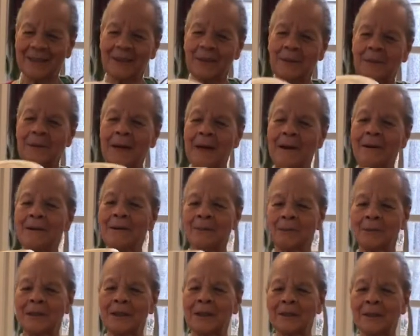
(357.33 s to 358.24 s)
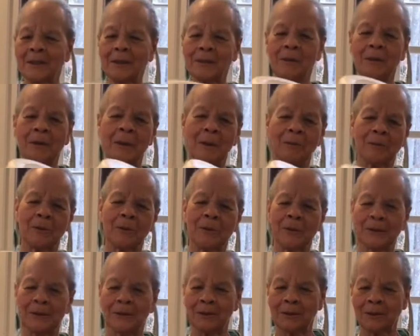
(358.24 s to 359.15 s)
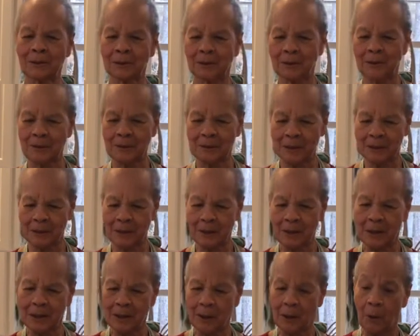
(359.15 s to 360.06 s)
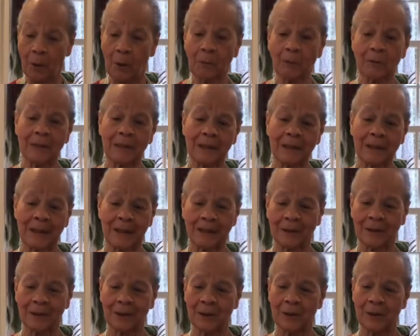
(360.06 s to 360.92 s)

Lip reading: So now this is what I'm going to do. Hopefully that the